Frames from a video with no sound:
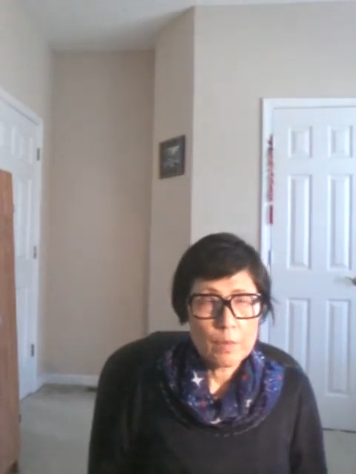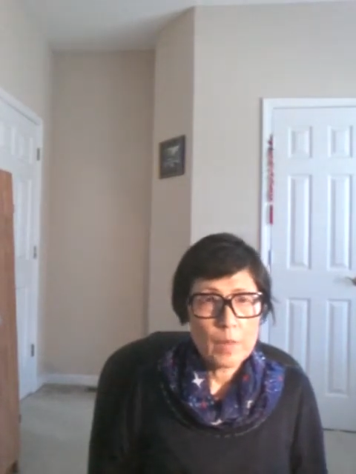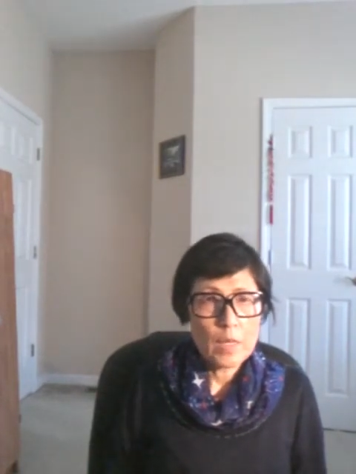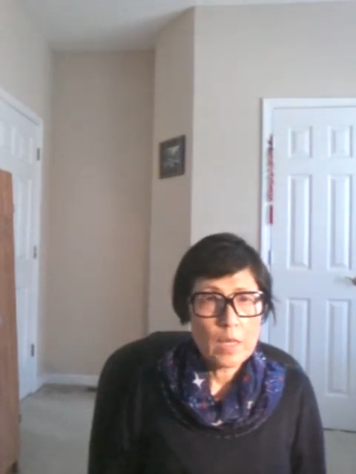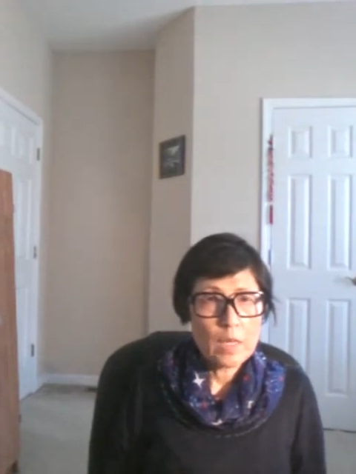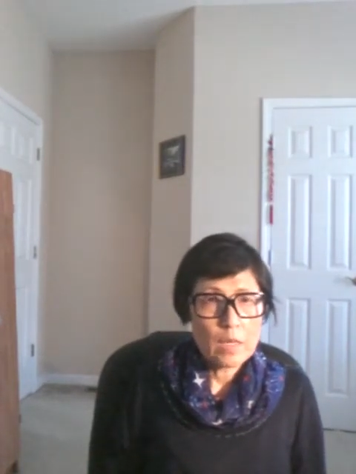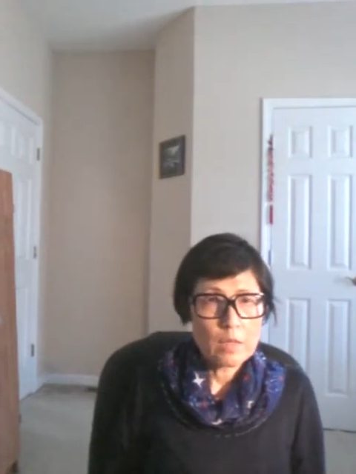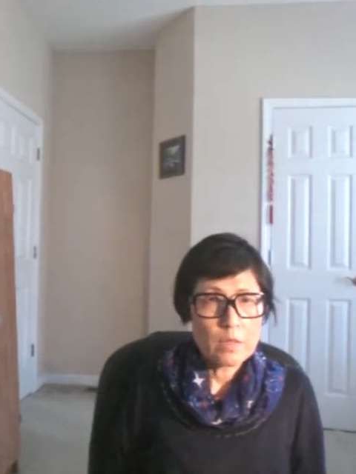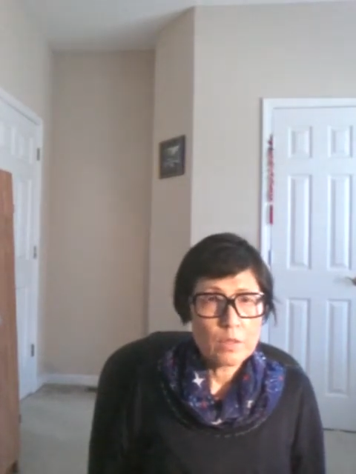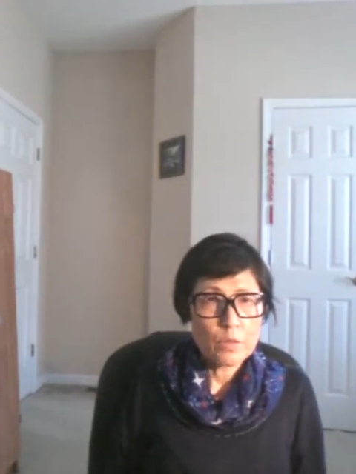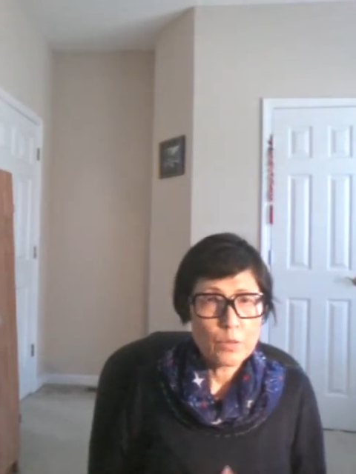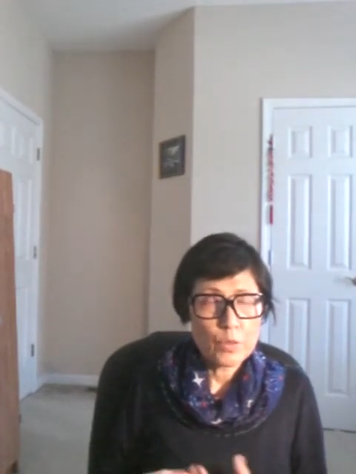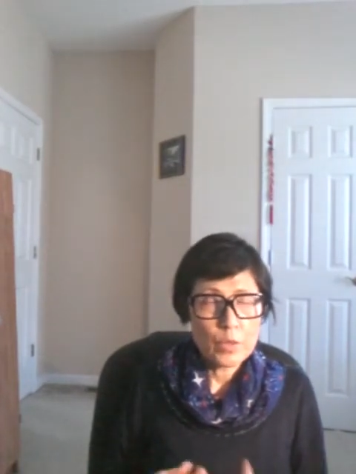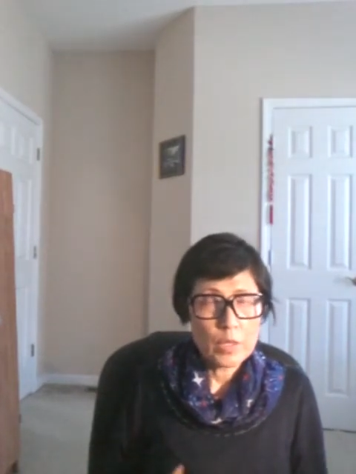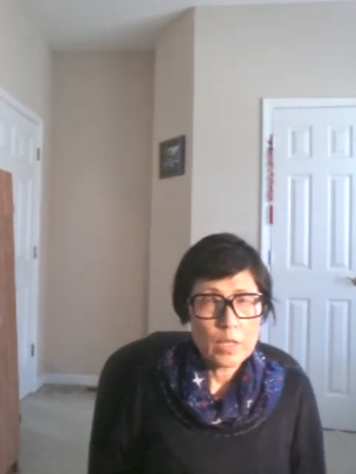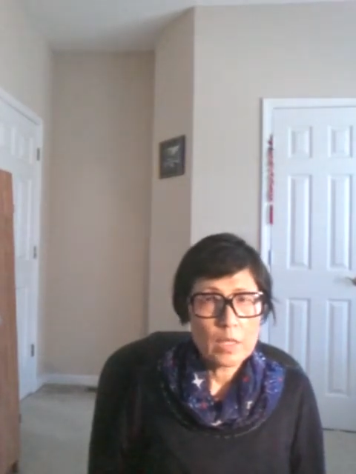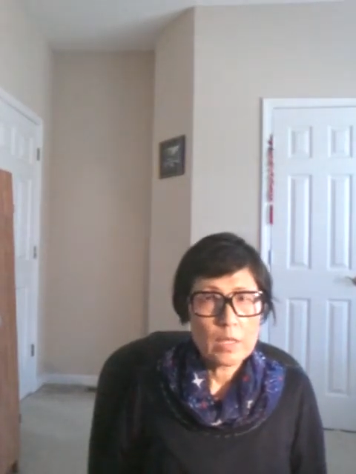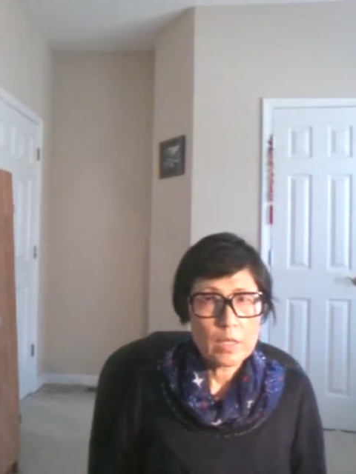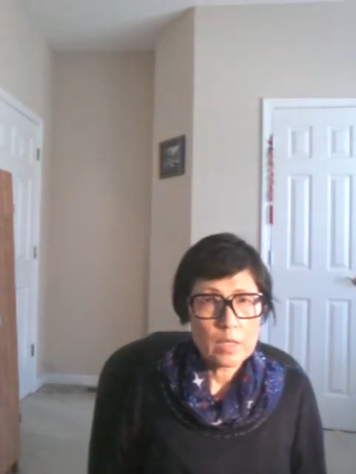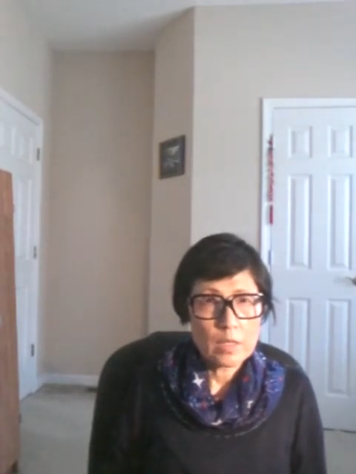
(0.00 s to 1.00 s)
pain is
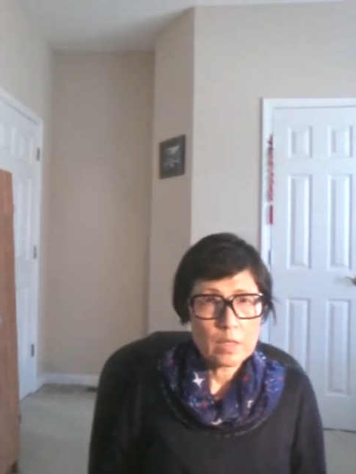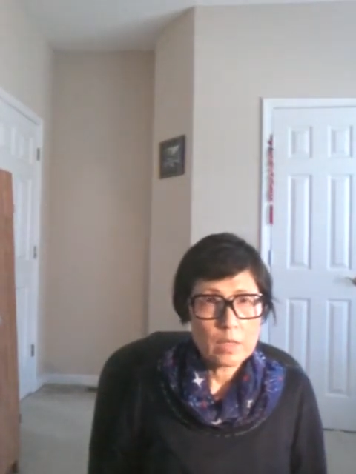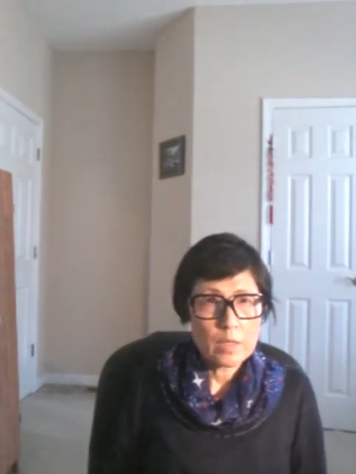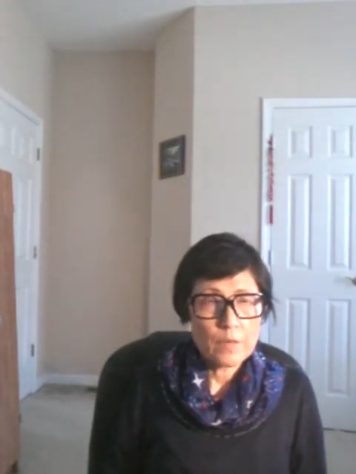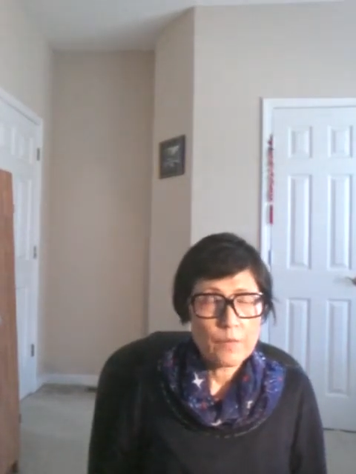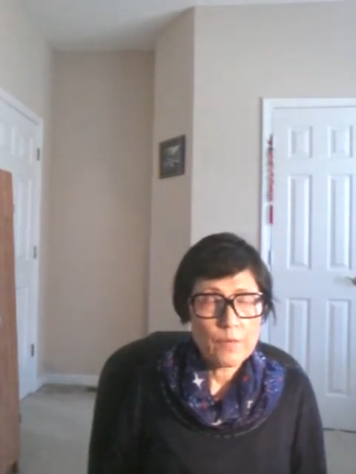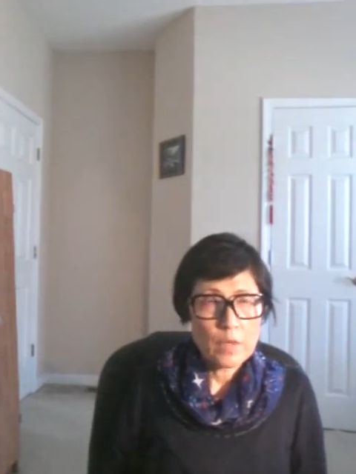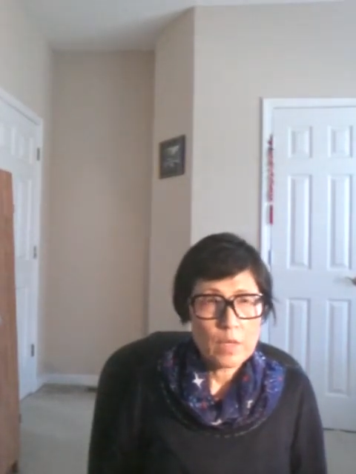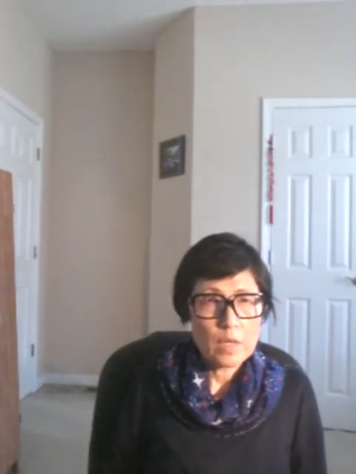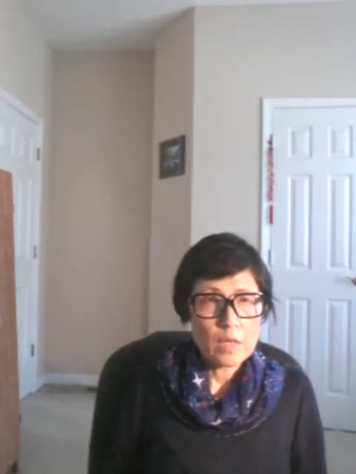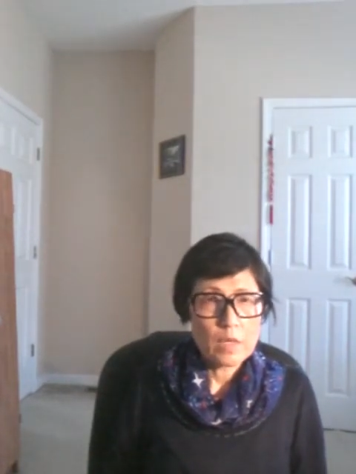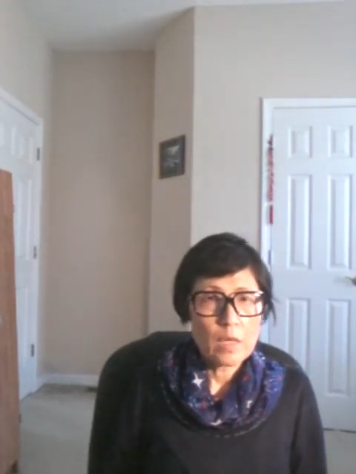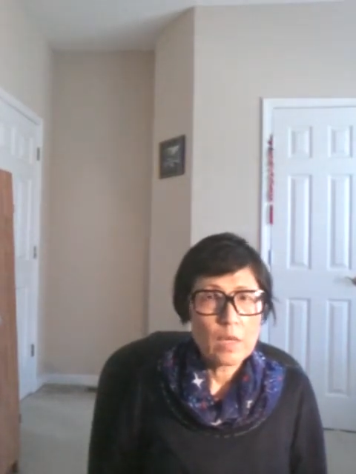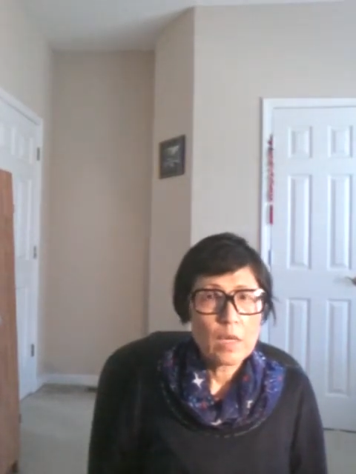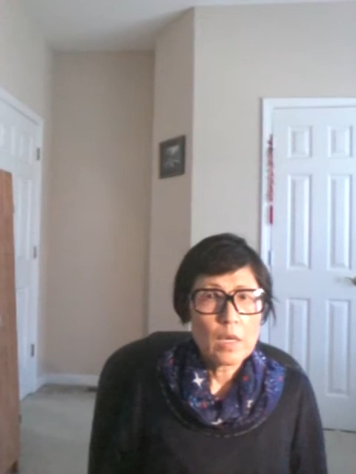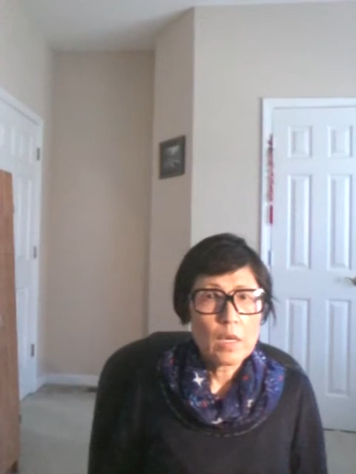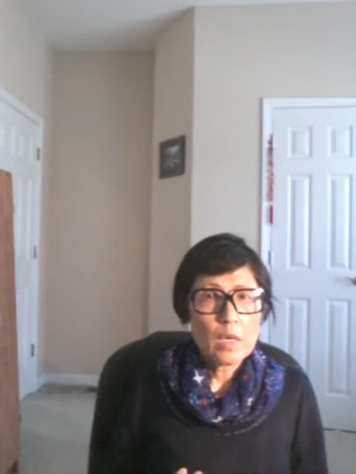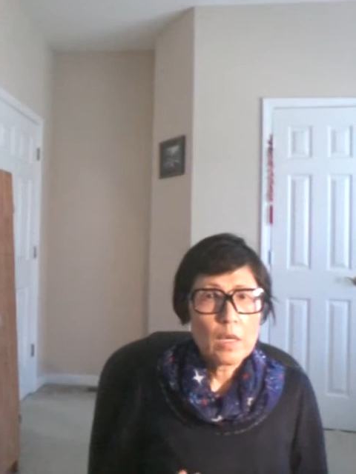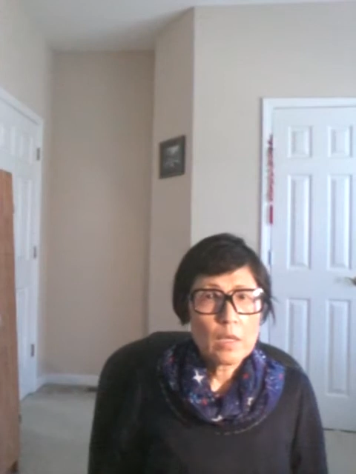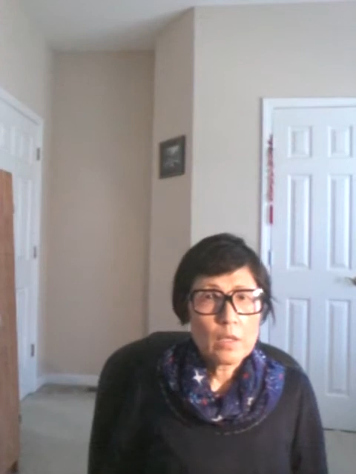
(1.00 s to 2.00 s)
really severe,
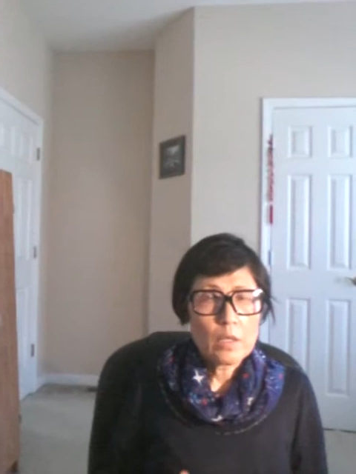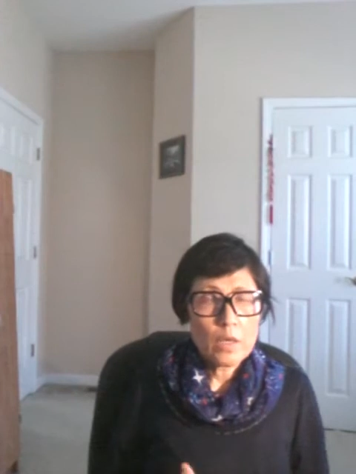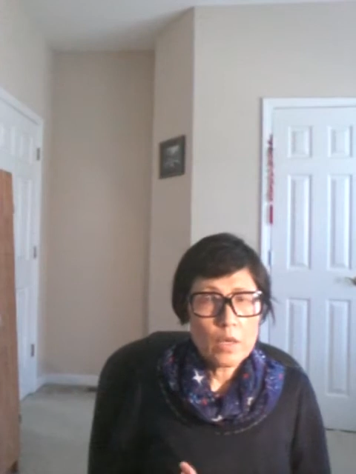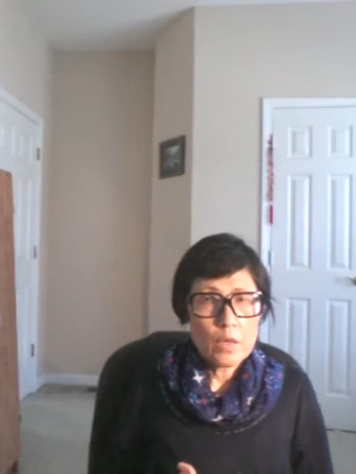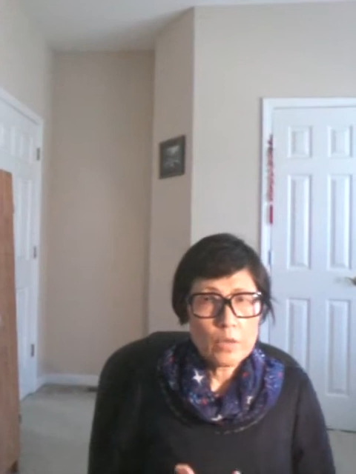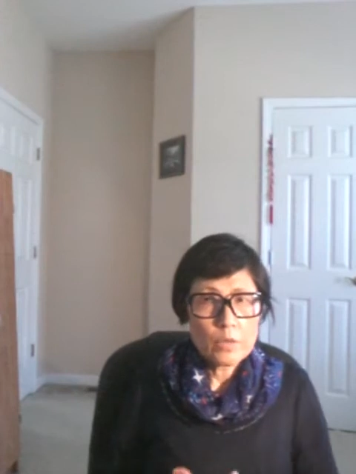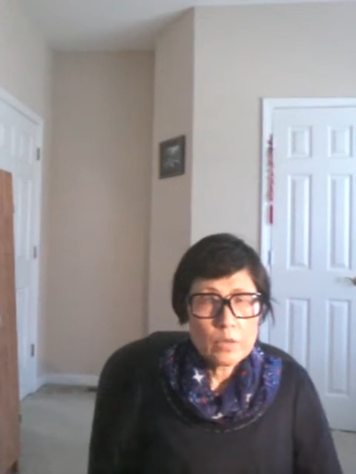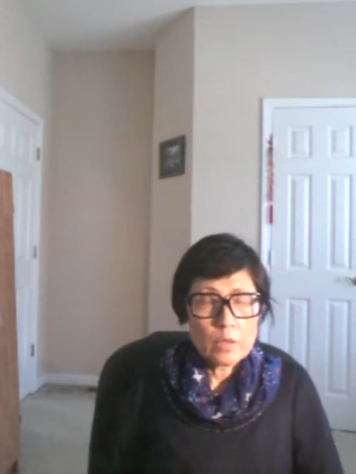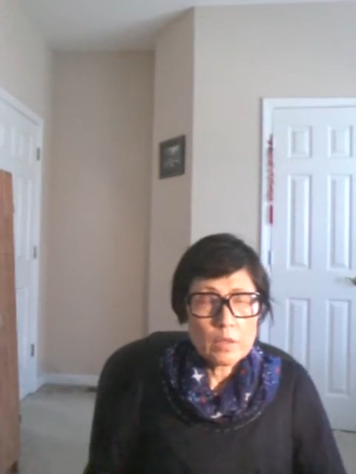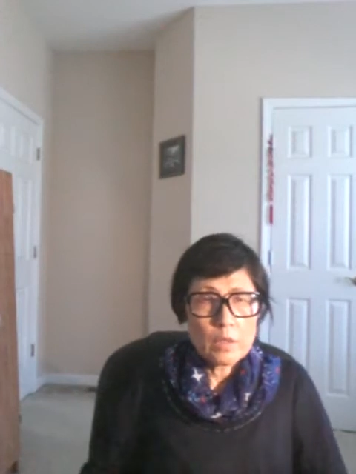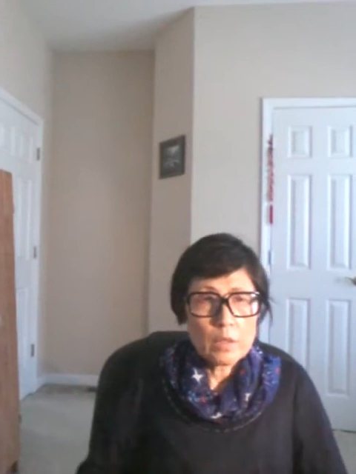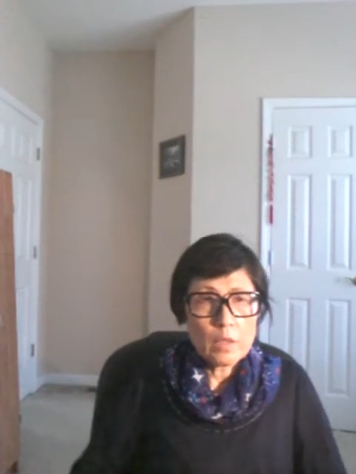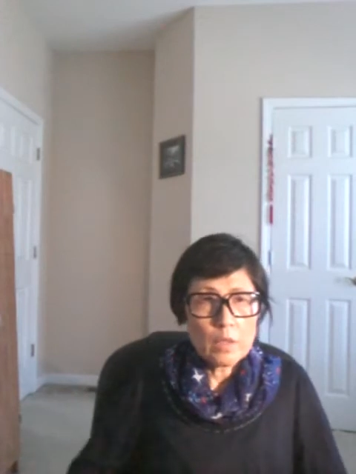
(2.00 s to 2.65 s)
cause